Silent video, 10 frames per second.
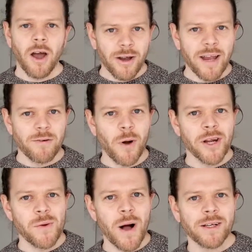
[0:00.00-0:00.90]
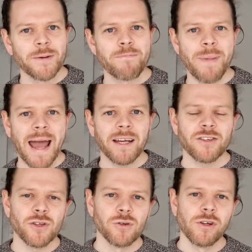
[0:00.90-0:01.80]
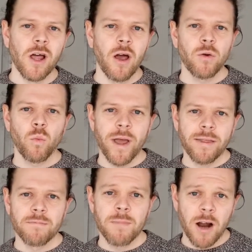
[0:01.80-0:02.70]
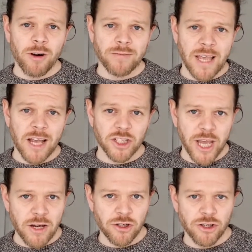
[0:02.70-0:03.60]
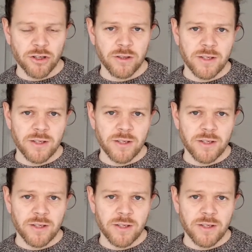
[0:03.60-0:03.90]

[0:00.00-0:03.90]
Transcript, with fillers: Okay, everybody, welcome back to Learn With Minecraft Education.